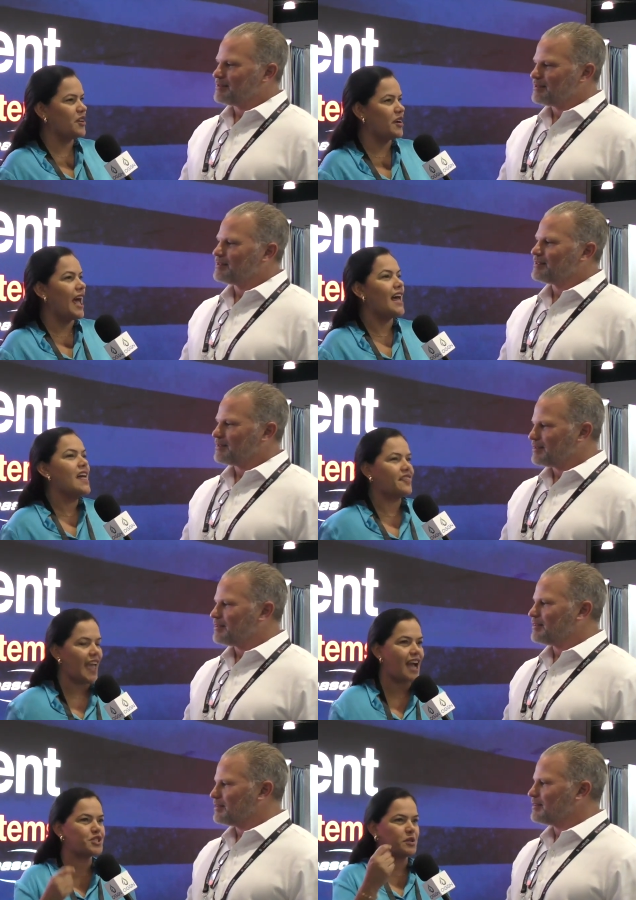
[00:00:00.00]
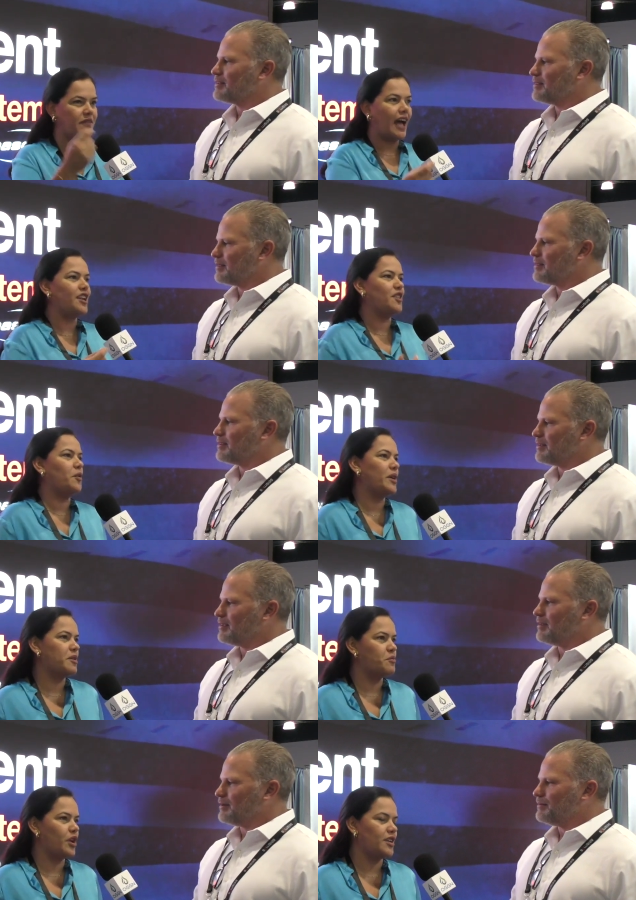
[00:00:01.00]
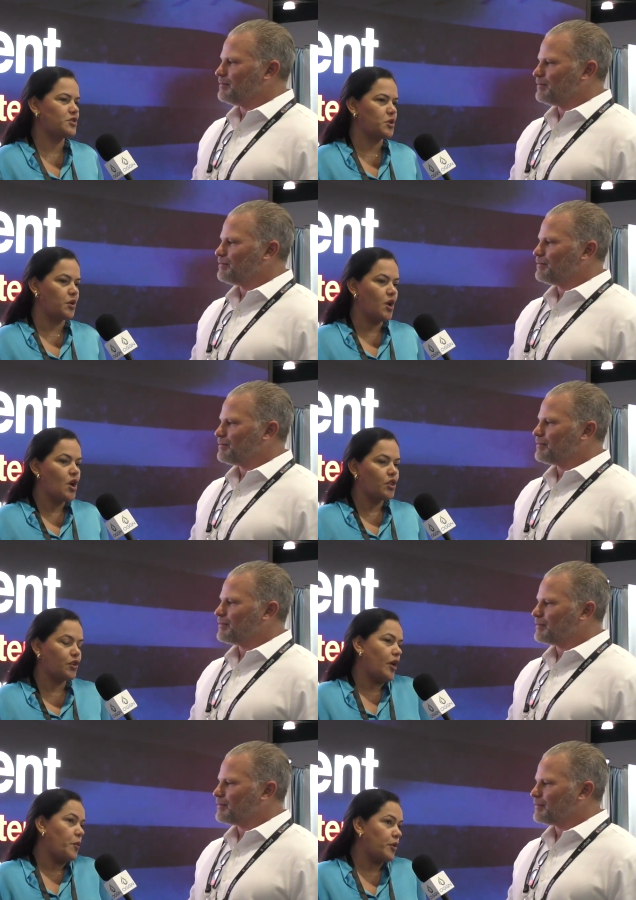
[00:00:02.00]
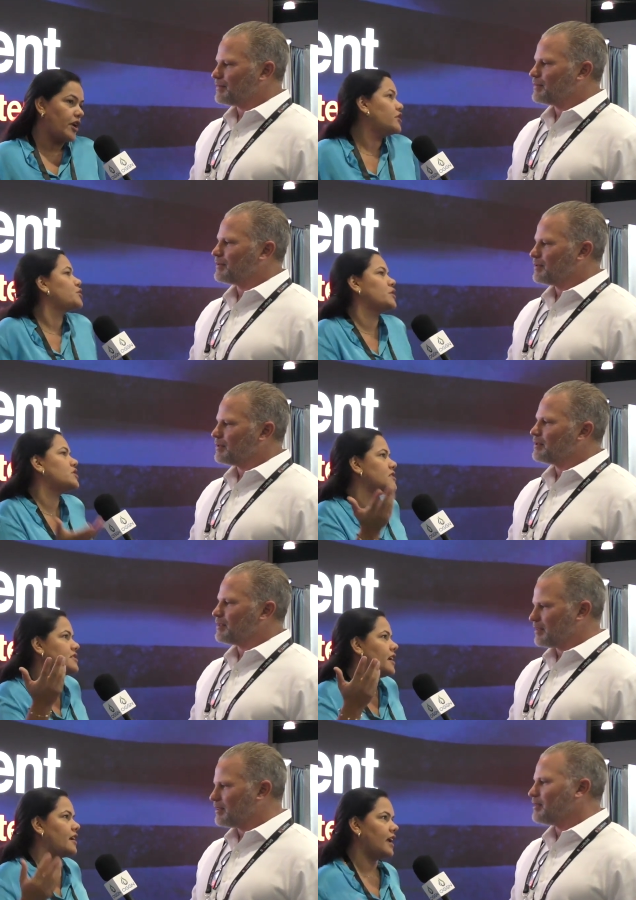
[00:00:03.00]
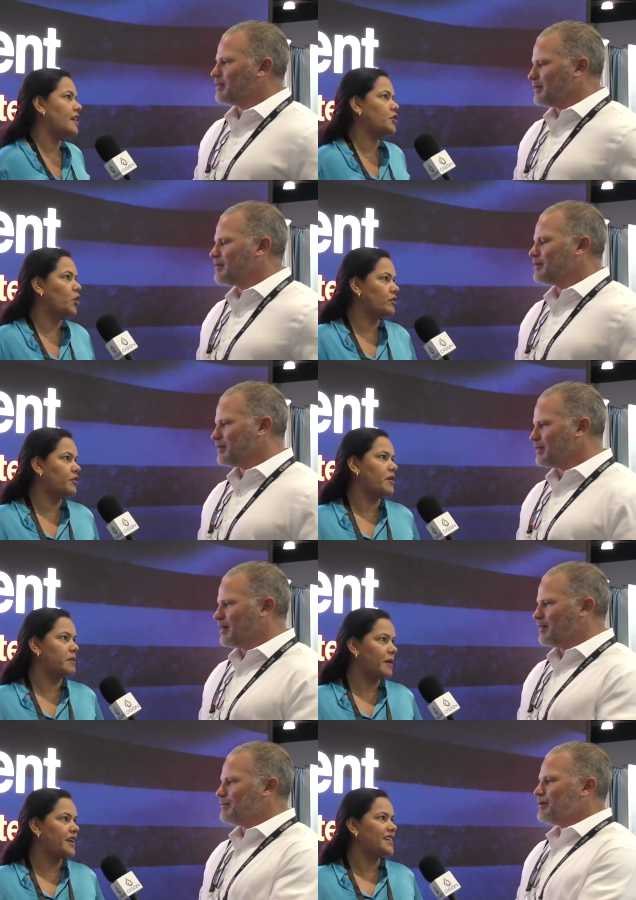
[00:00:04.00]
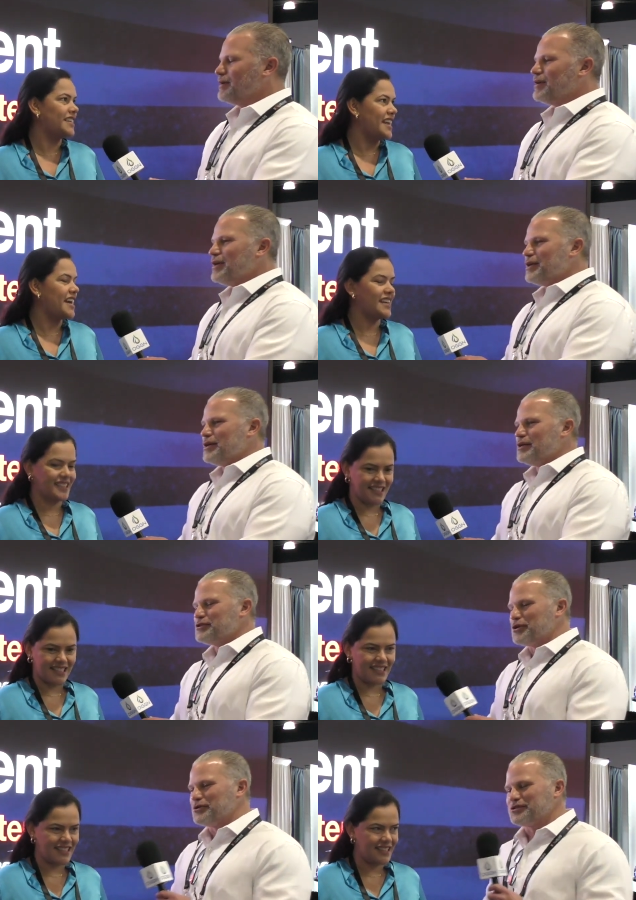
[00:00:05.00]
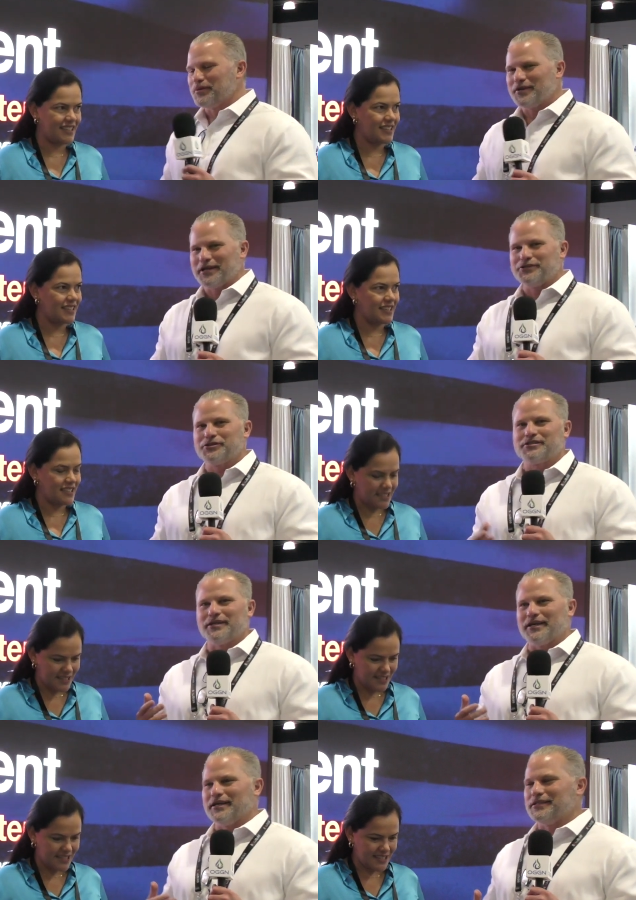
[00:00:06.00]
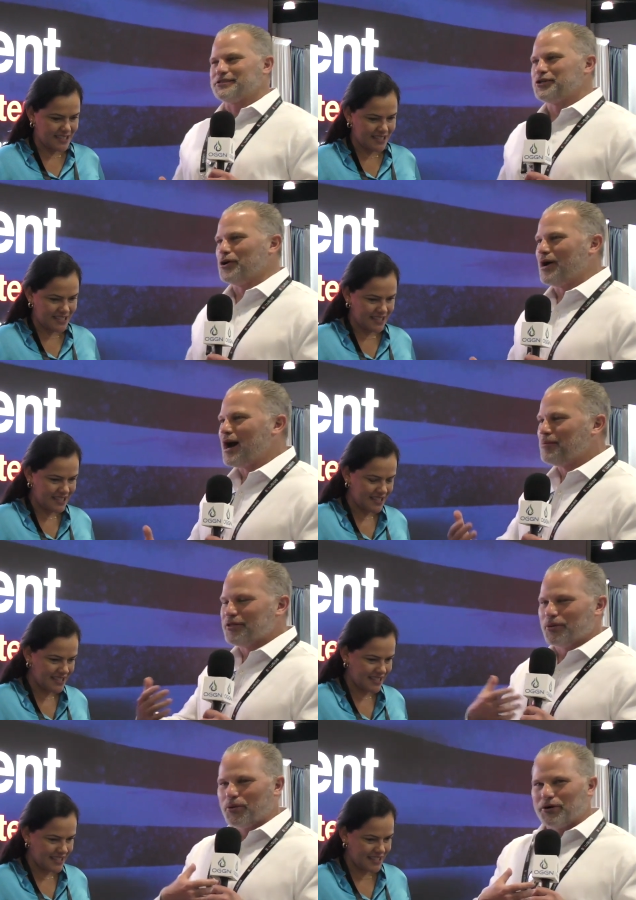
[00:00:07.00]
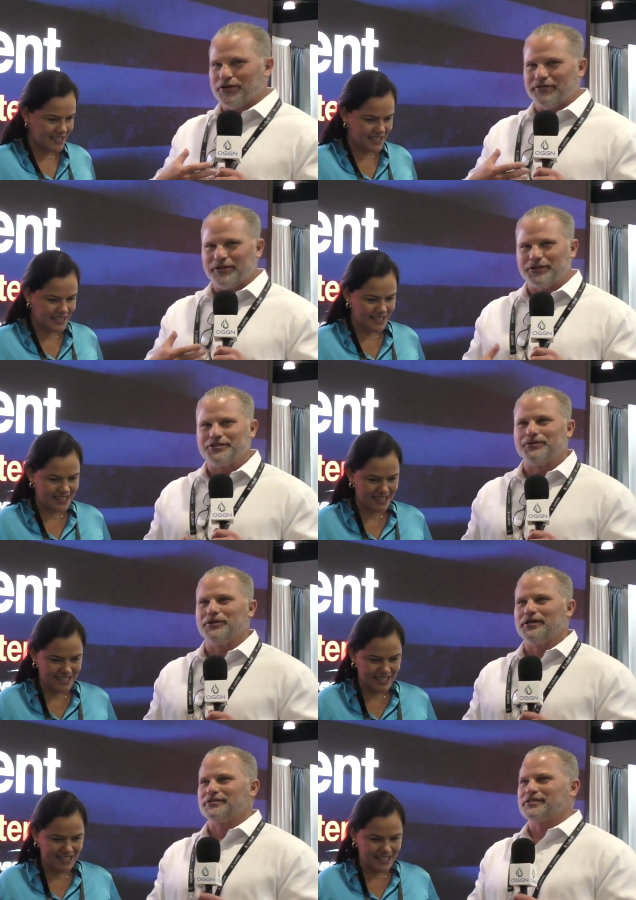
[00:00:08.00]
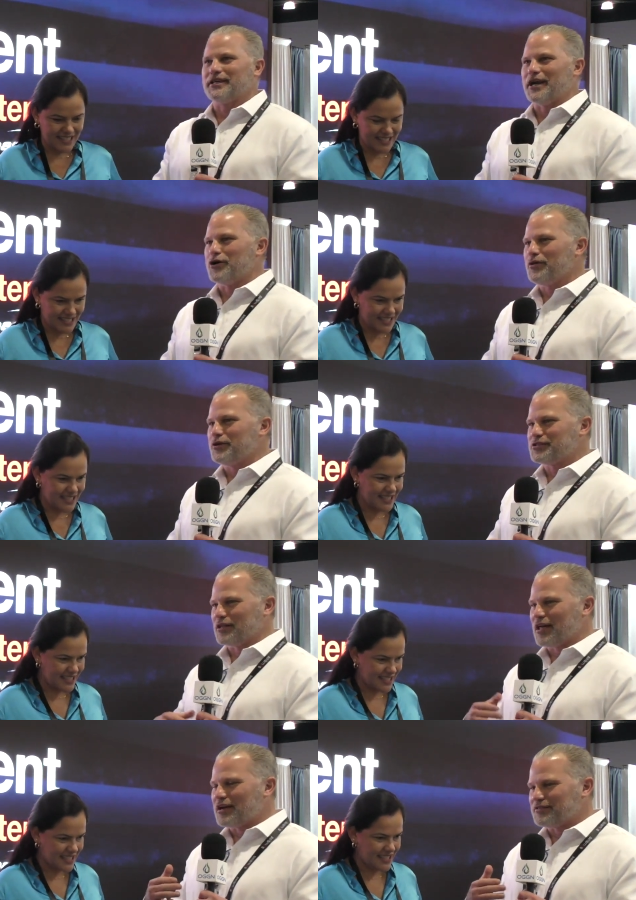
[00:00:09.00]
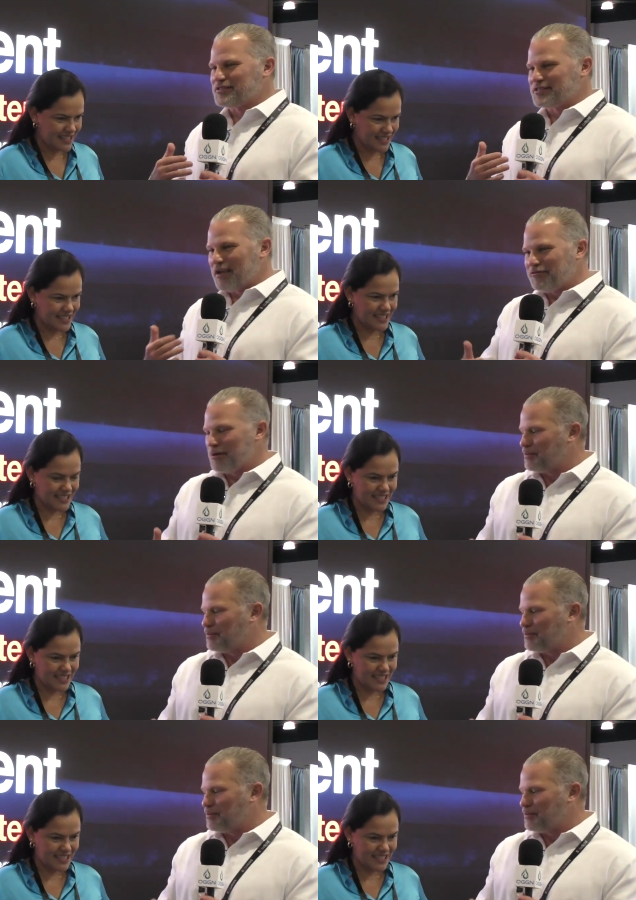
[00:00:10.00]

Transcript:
Speaker 1: on the actual value that we can bring to, to the operators, which is the end goal for everybody, yeah. yeah.
Speaker 2: So something interesting is, you know, I'm in the world of energy risk, and I know there's a lot of safety